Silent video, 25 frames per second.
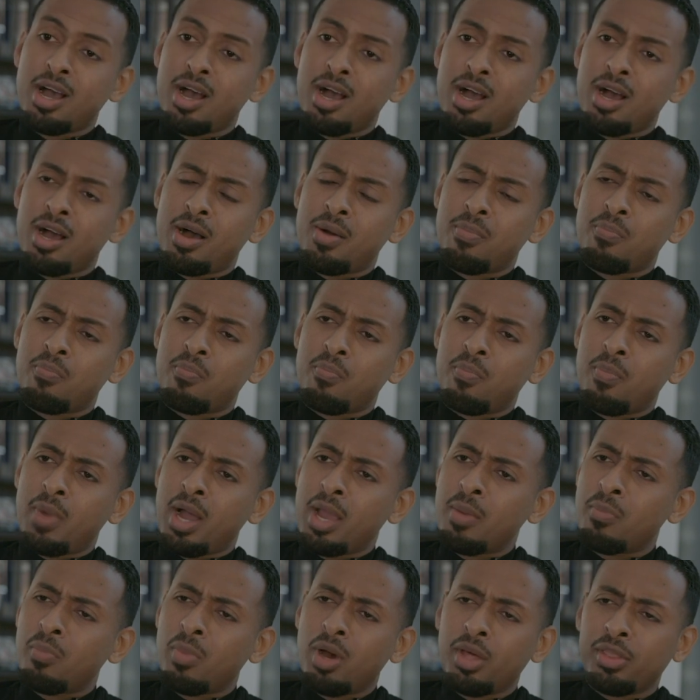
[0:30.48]

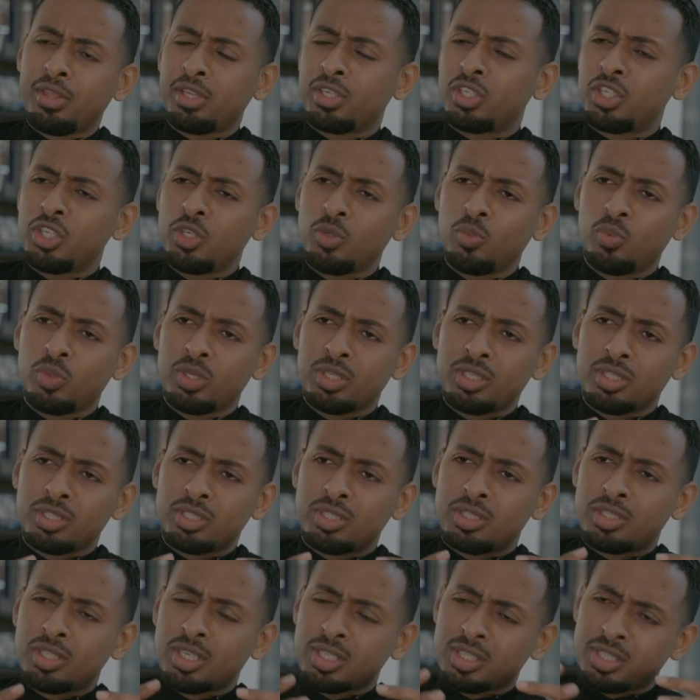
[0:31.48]
My mother, she
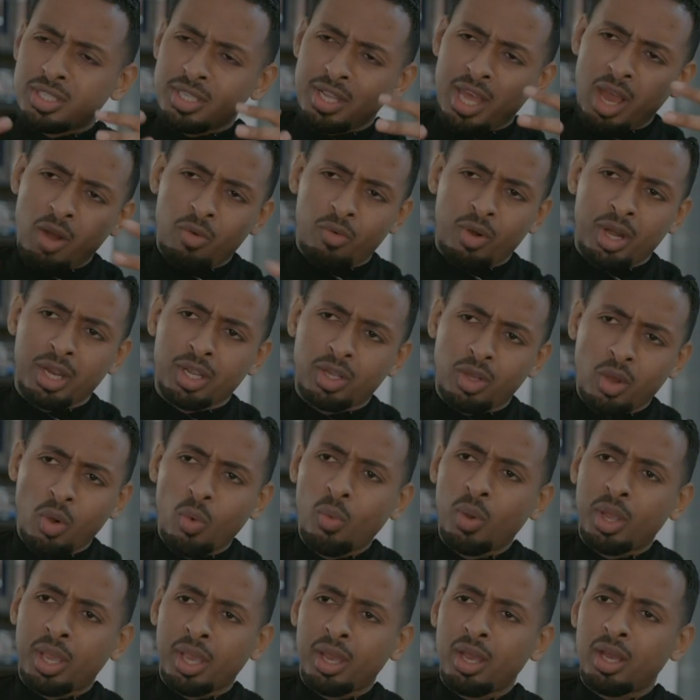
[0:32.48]
was just an outright
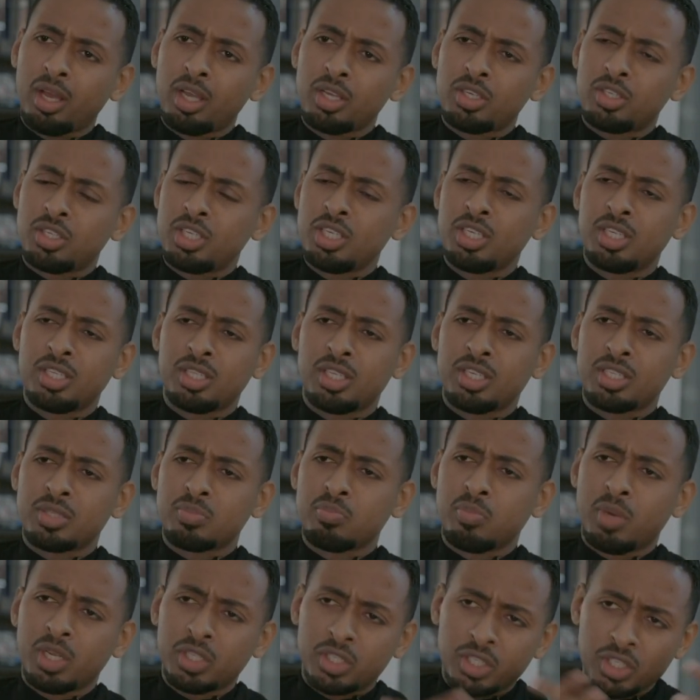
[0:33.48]
go-getter. She did as
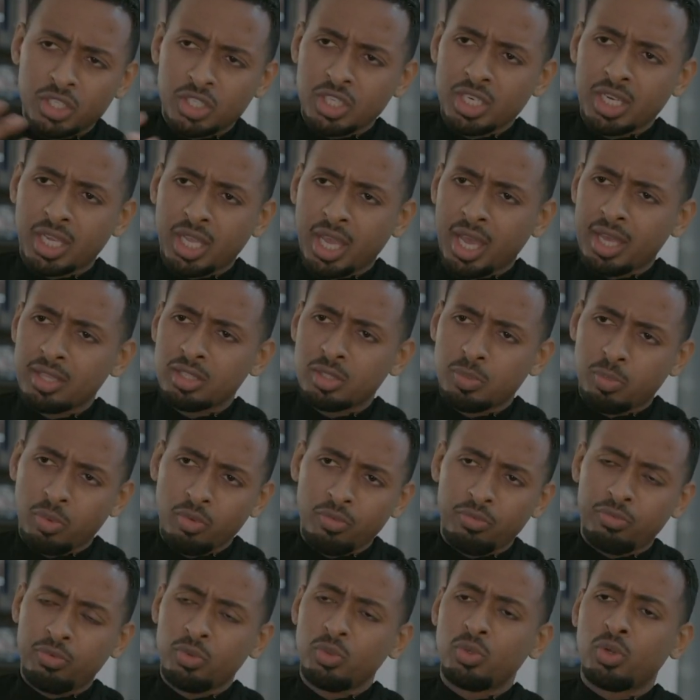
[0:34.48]
much as she can to
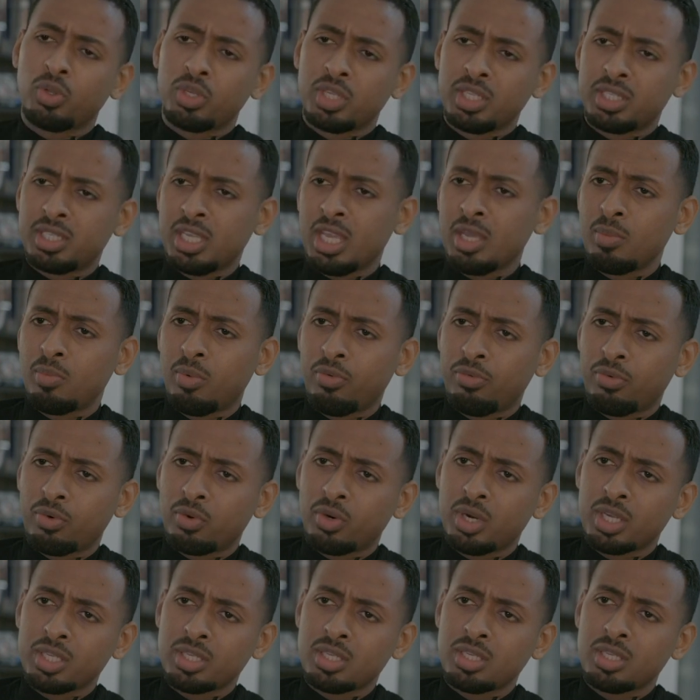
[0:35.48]
put food on the table
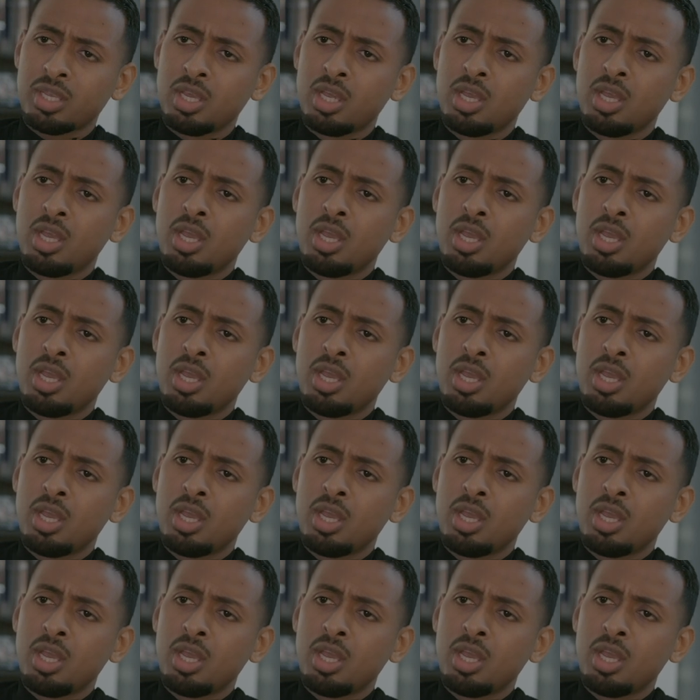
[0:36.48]
for us.